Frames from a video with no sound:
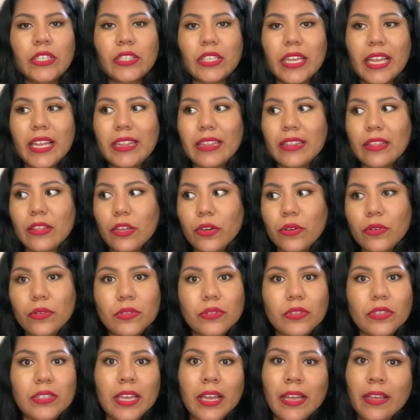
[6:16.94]
And
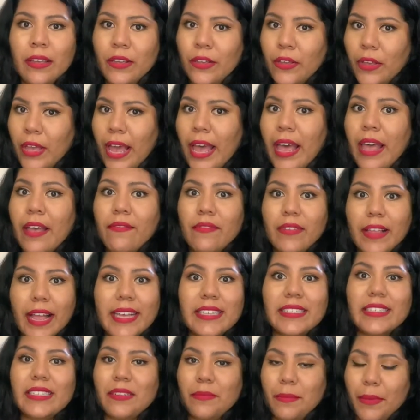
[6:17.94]
those have
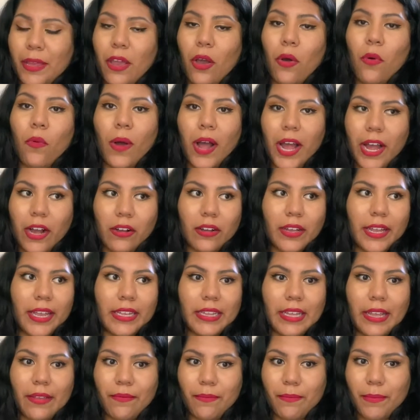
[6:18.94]
lasted me a while
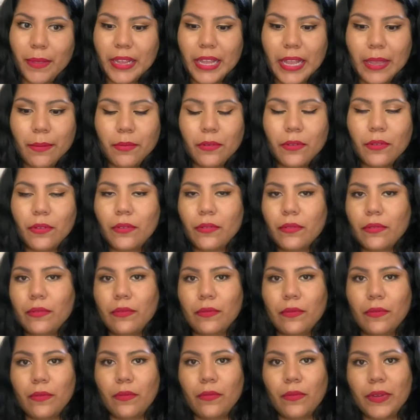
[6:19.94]
and I've been able
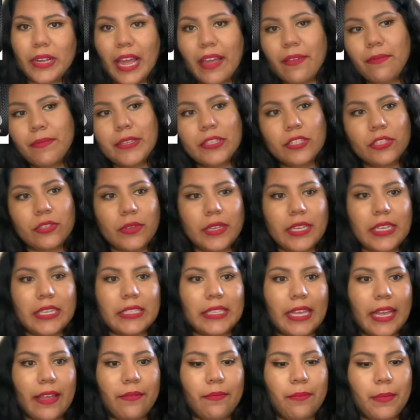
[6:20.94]
what I've been doing
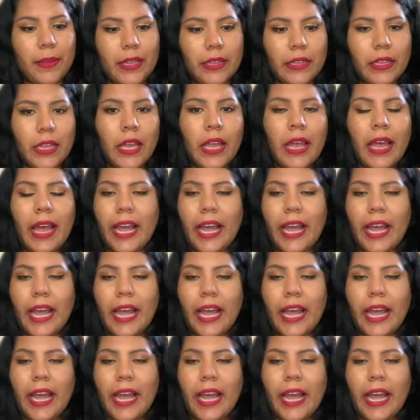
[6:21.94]
is I've been